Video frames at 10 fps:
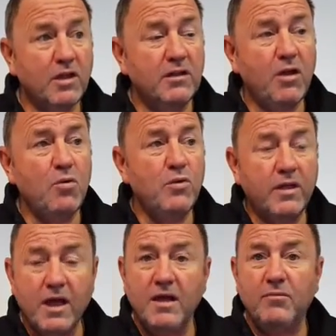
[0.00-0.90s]
mm. they know the
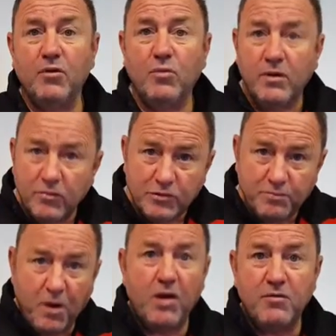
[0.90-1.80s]
game that we're
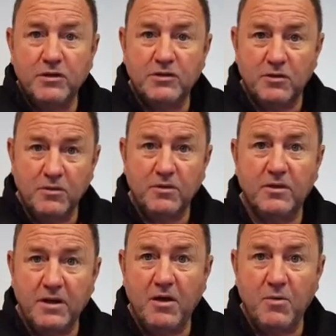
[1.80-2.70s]
aspiring to.
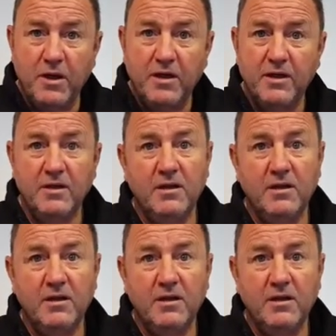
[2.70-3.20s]
They know it, mm.